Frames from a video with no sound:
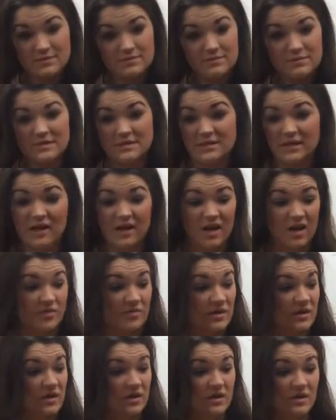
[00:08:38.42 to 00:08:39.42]
It's not going to
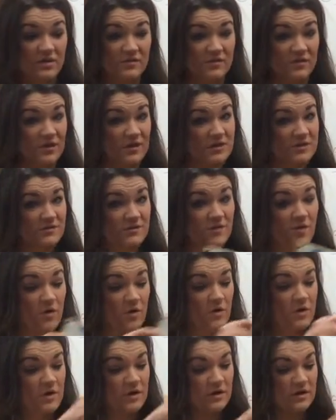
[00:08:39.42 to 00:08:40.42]
be good for his
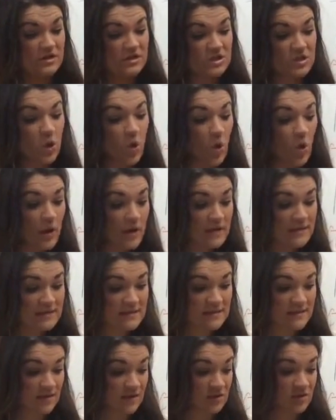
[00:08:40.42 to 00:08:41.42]
floor or his toys.
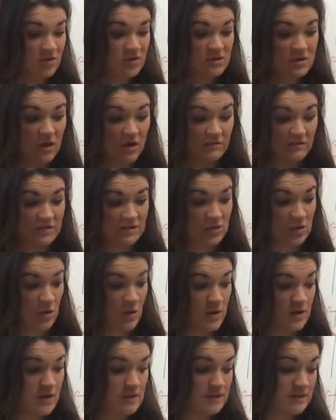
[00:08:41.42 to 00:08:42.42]
He's going to lose all of his
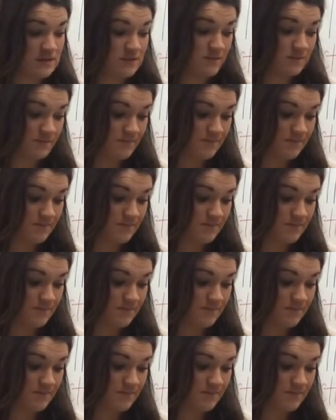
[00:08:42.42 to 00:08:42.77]
toys.